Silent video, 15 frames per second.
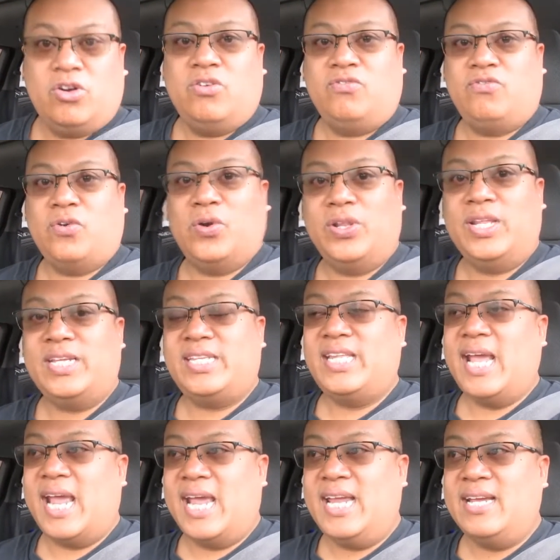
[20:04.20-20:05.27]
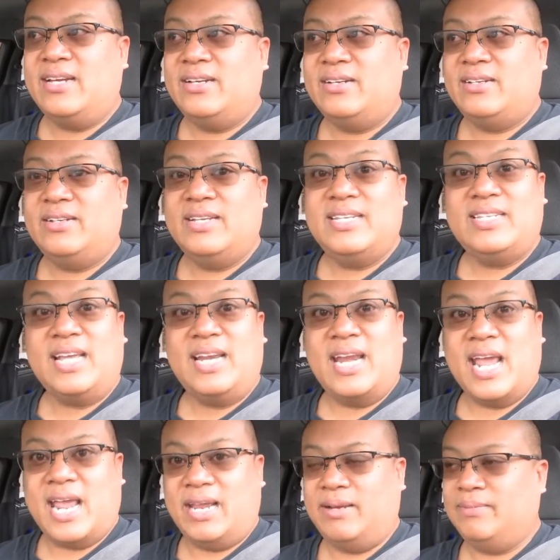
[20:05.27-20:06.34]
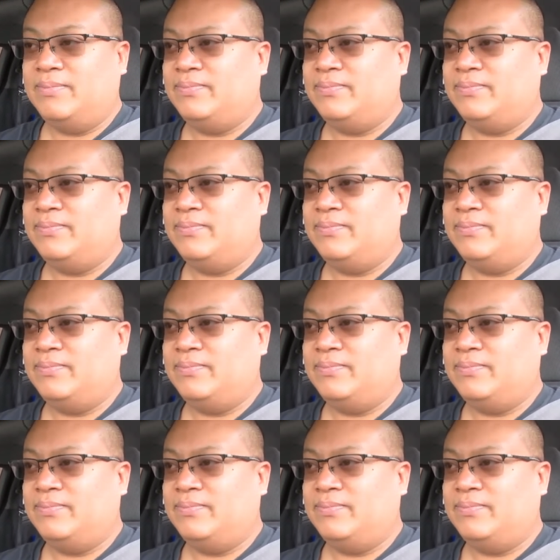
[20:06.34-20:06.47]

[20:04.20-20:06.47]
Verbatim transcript: for this day, Sunday.